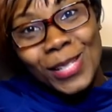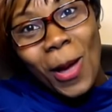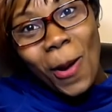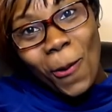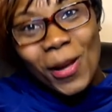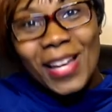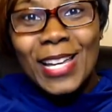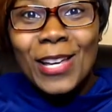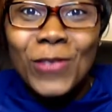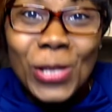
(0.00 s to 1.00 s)
So,
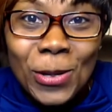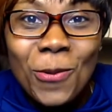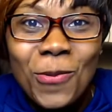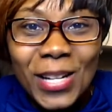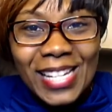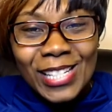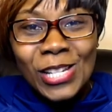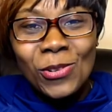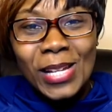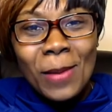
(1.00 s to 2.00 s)
if you want to
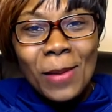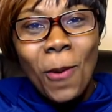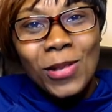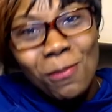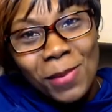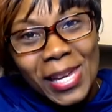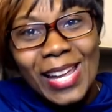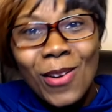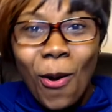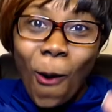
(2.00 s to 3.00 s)
continue to keep up with me
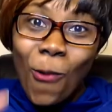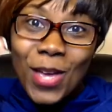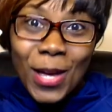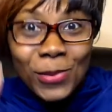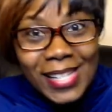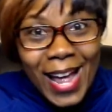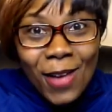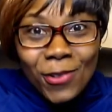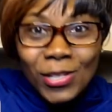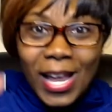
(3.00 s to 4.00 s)
and all the ups and downs that